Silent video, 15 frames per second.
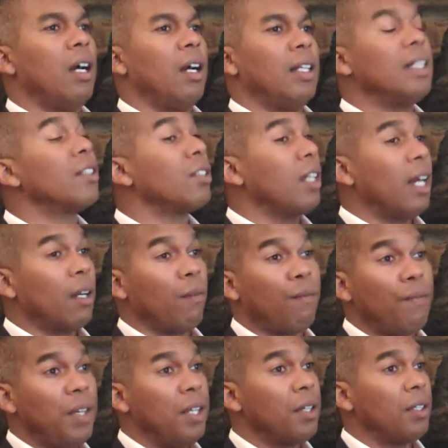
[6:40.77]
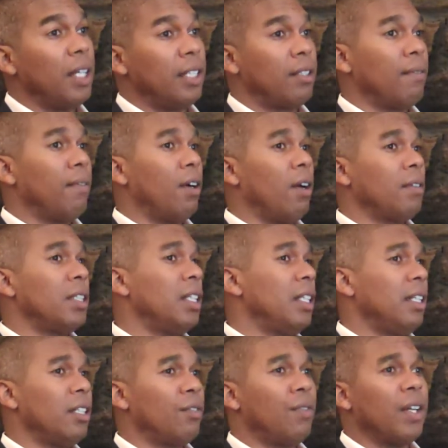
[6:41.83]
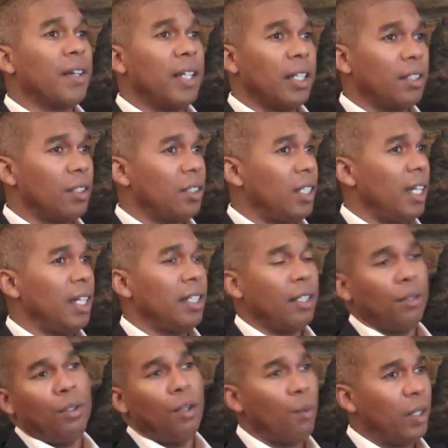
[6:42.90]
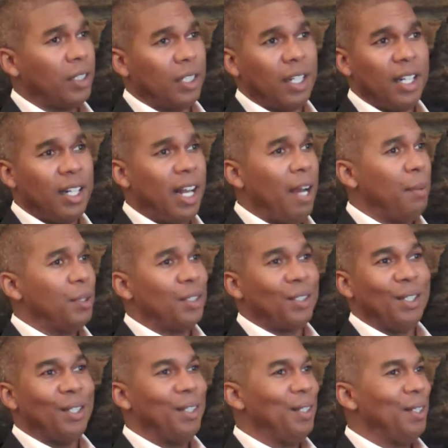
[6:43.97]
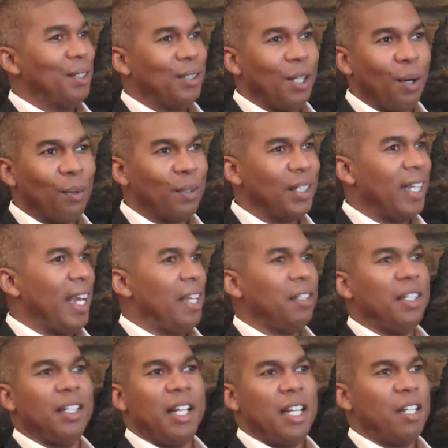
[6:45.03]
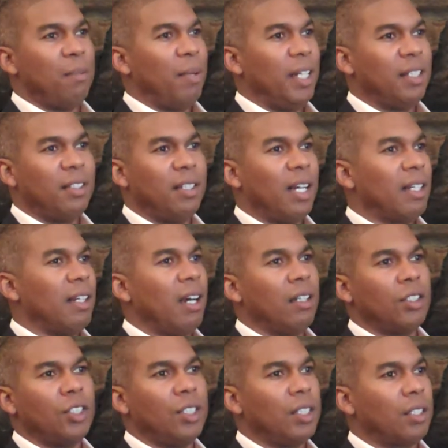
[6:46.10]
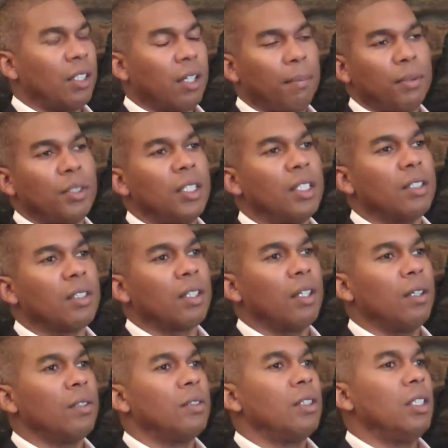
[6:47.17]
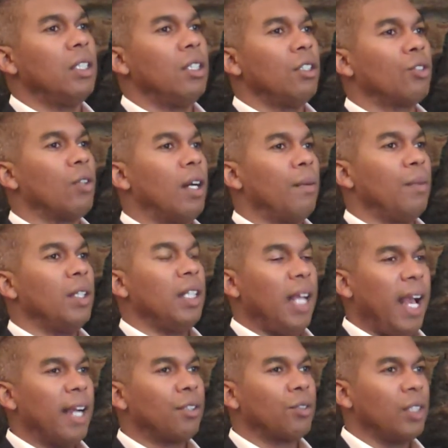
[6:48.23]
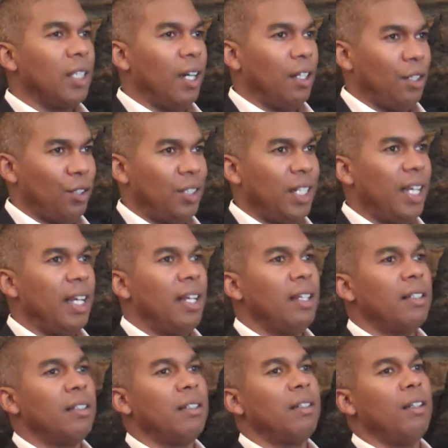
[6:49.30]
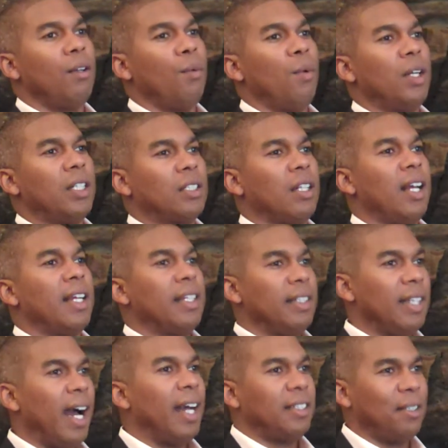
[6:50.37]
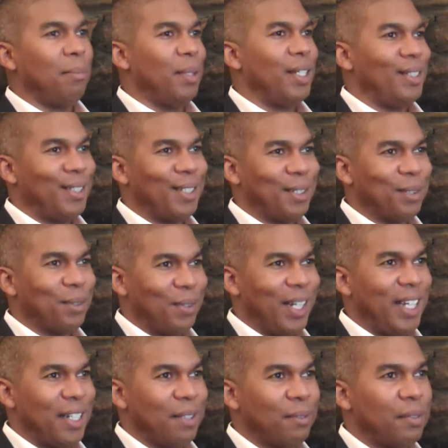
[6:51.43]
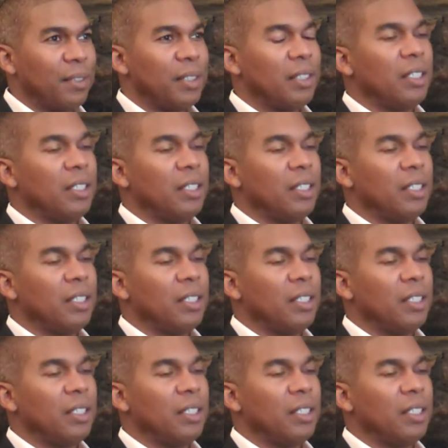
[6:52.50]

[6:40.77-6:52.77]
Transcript: And there's a lot of fear that's involved in it, and it's very understanding. Once again, I was totally alienated by this technology just a couple of years ago, so I really actually understand what it's like not to be a digital native.